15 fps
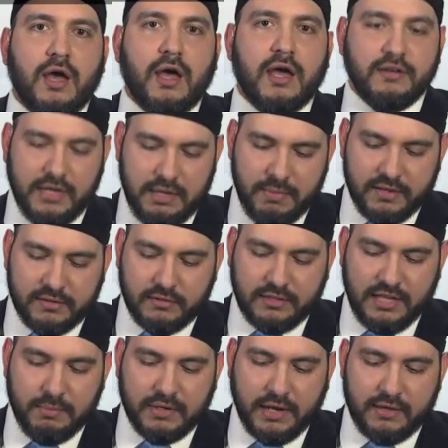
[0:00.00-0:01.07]
a
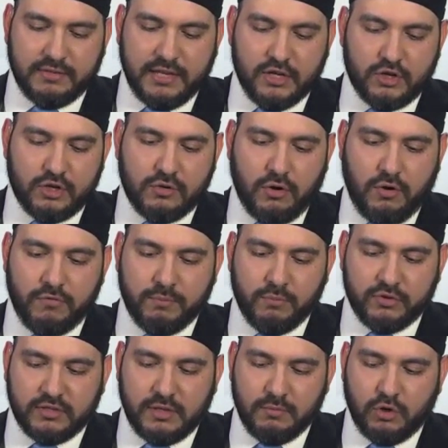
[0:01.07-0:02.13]
demonization of the
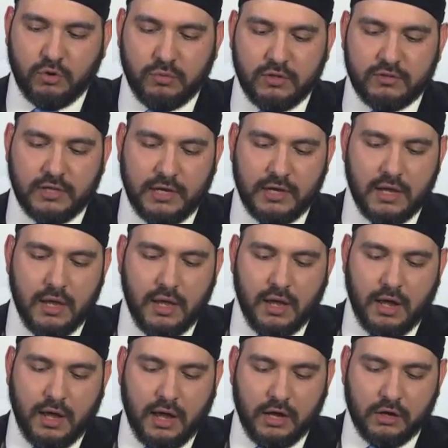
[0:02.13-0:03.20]
Muslim community,
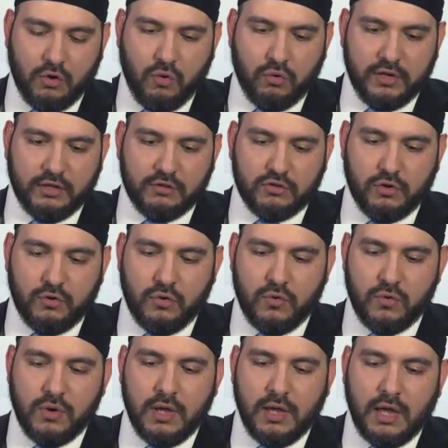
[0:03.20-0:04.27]
uh, according
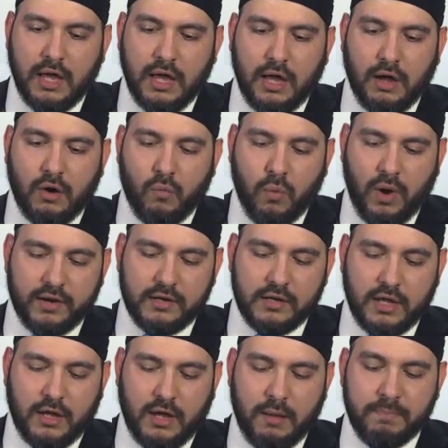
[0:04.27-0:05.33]
to
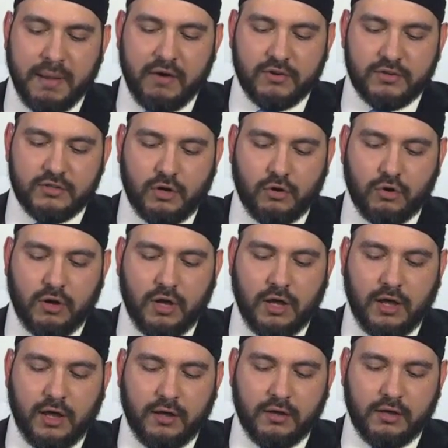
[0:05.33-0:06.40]
one uh, barrister
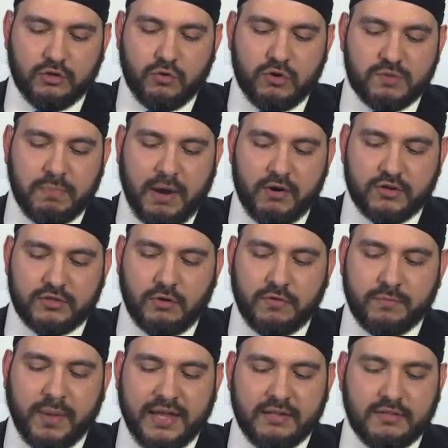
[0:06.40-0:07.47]
a Jewish barrister of
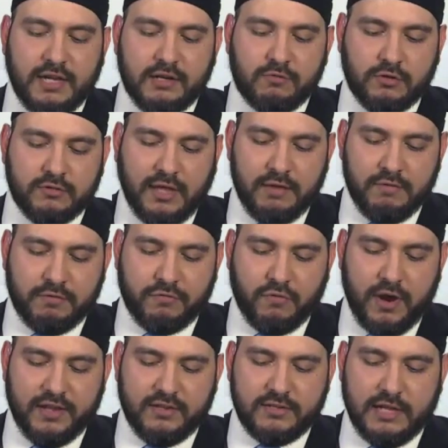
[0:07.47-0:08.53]
a Beit Din, David
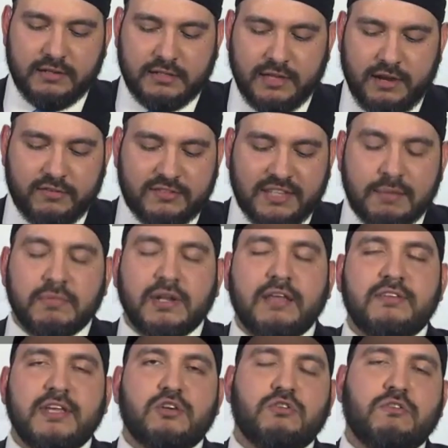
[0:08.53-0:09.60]
Frei, said that there is
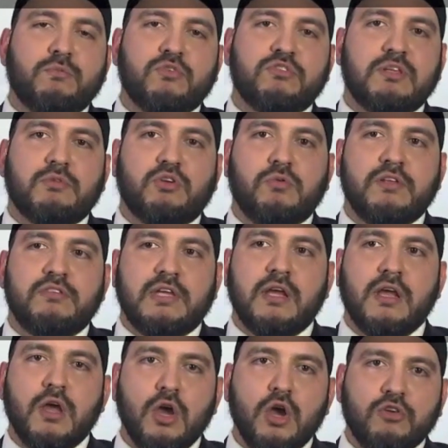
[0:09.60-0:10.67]
demonization of the Muslim community.
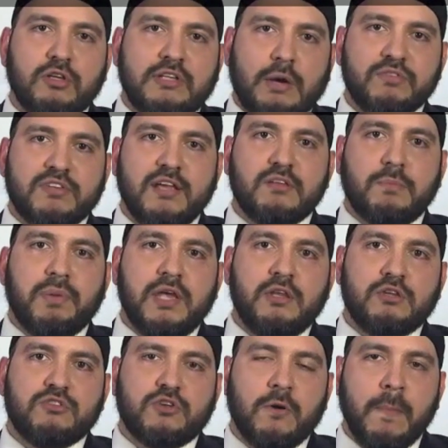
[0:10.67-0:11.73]
So that was his
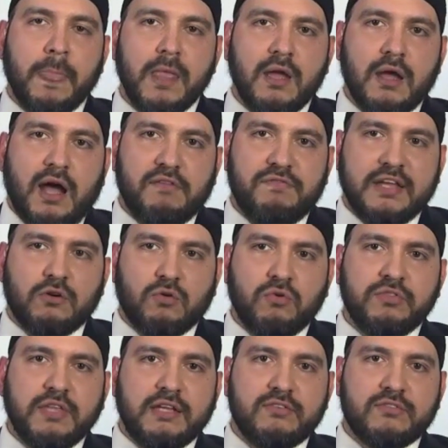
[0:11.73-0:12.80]
opinion. So I think
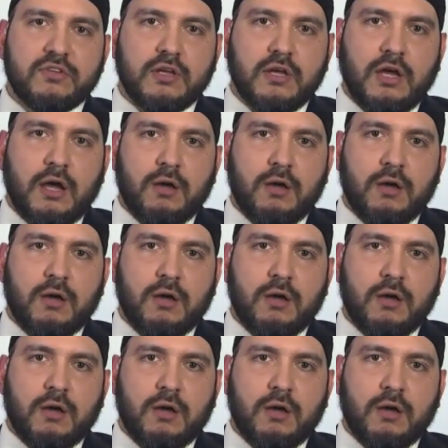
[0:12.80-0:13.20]
all these